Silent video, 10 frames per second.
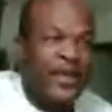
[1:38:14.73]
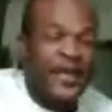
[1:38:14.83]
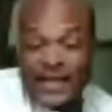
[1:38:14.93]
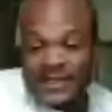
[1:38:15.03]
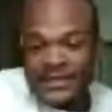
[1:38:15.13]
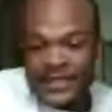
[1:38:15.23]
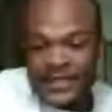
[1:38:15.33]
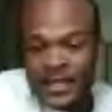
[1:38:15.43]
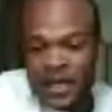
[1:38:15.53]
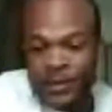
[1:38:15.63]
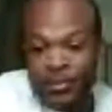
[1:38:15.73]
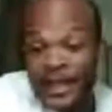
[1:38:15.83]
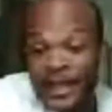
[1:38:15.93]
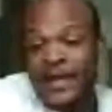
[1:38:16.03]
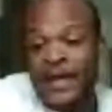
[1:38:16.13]
the Kansas City
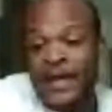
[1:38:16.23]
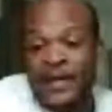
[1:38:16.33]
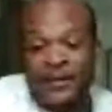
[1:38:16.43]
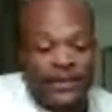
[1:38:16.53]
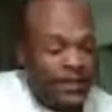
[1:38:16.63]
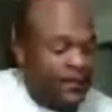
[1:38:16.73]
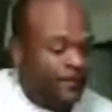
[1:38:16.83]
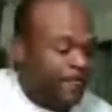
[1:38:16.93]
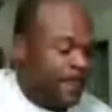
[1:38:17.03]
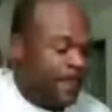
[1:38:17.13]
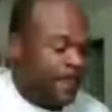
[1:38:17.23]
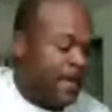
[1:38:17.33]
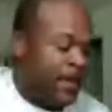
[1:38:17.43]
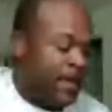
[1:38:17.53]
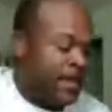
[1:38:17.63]
PlanetCon.
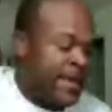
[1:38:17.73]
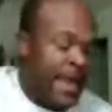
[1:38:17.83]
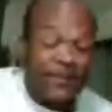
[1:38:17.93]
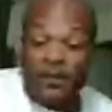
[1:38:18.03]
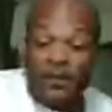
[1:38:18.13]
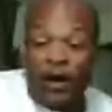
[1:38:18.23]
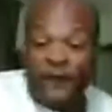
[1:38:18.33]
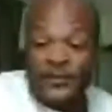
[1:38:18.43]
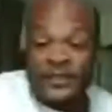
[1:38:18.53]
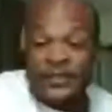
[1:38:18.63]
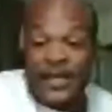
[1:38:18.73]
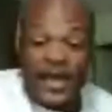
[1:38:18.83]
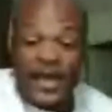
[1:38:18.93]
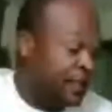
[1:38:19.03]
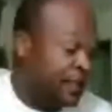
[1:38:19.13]
And he came into my office. He said, "Hey, I
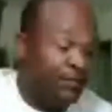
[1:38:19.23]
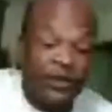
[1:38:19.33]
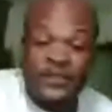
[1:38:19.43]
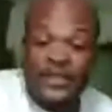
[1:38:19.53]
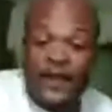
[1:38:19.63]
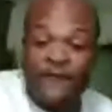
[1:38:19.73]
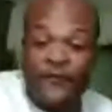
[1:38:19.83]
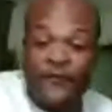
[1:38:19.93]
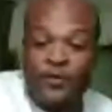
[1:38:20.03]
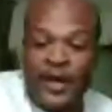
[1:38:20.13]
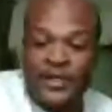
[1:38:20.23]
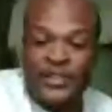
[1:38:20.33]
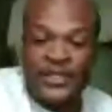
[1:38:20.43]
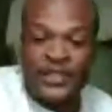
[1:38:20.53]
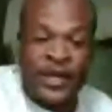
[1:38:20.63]
got this book signed for you by
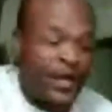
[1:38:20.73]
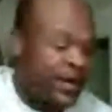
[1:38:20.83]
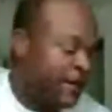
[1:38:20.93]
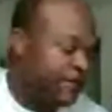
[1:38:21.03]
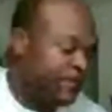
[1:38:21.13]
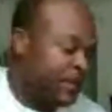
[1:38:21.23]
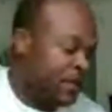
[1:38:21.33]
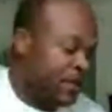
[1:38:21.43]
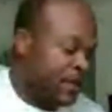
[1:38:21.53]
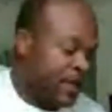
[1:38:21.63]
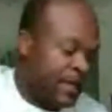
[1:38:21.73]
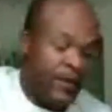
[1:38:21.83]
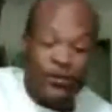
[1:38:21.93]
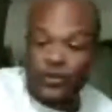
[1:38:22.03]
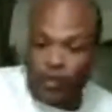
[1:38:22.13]
Jason Aaron." And
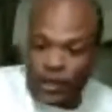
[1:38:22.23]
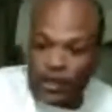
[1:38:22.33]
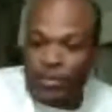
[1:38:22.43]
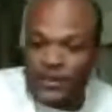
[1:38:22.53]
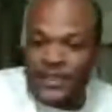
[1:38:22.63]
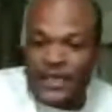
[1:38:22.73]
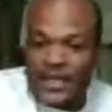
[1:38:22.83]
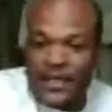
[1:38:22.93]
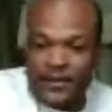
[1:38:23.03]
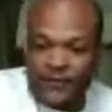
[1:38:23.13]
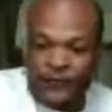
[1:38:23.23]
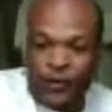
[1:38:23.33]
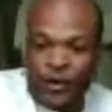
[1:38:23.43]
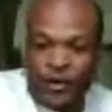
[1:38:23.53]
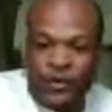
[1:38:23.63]
it was one of the books I needed
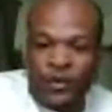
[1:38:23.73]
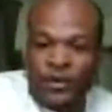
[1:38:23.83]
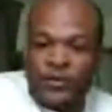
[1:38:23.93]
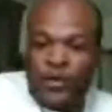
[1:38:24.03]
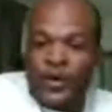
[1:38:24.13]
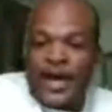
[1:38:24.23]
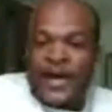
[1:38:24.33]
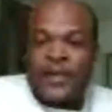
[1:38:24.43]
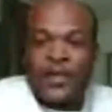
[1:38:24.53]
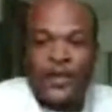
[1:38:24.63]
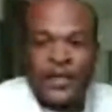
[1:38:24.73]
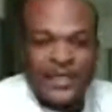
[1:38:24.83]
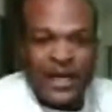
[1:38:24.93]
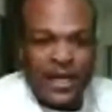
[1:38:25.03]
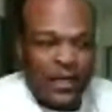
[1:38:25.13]
for the Thor God of Thunder, because
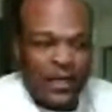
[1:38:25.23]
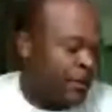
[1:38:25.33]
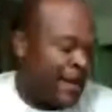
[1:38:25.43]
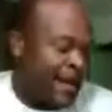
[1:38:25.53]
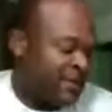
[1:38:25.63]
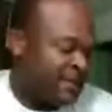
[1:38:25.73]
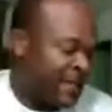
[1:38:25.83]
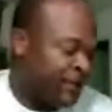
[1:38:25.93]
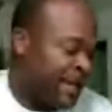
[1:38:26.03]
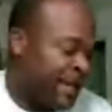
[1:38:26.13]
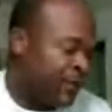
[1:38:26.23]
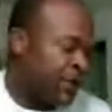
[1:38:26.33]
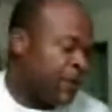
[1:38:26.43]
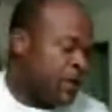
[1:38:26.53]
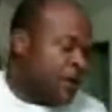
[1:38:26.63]
I don't know how I missed out on that one.
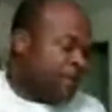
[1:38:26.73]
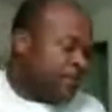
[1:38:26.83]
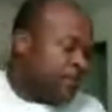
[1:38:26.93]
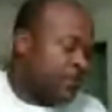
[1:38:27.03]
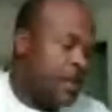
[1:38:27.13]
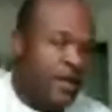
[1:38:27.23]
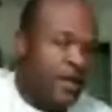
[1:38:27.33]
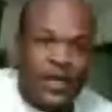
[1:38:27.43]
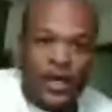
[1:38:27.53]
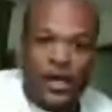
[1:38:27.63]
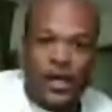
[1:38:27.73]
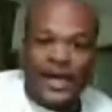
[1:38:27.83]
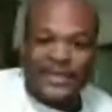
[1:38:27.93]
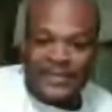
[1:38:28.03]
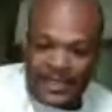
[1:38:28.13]
And then
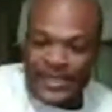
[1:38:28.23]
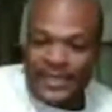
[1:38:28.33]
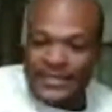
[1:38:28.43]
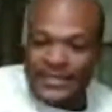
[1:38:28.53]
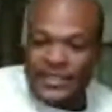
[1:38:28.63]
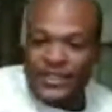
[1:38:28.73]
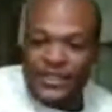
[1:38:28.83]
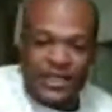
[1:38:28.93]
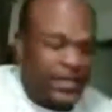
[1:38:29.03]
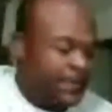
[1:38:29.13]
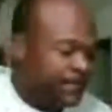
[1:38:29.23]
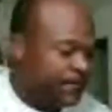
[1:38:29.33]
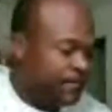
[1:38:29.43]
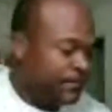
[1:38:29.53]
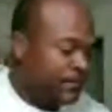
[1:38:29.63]
I sent it into CGC.
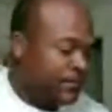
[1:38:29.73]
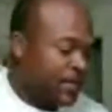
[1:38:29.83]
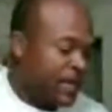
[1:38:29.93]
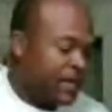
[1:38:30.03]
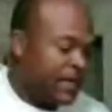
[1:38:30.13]
And